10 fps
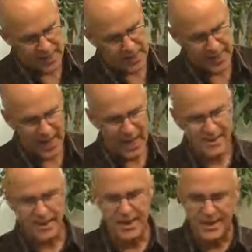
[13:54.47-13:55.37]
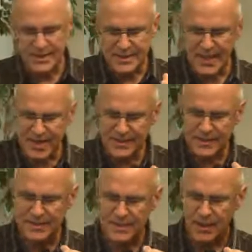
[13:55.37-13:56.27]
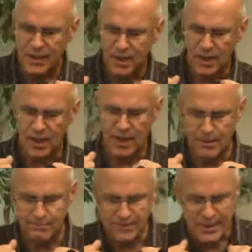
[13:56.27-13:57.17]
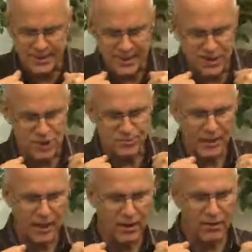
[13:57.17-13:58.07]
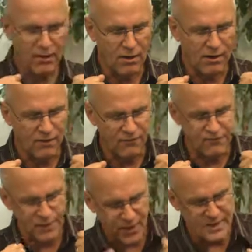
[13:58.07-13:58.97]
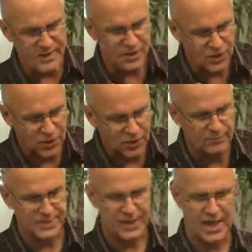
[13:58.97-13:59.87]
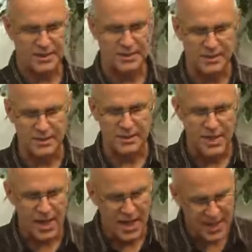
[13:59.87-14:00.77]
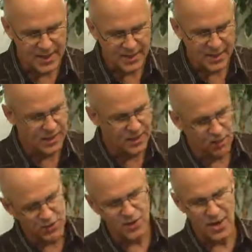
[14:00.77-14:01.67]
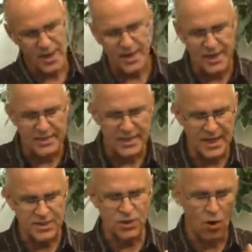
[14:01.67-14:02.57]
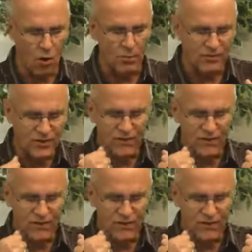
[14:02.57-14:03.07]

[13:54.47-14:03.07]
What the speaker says: It had an intense despair of present circumstances, and it also had an intense hope of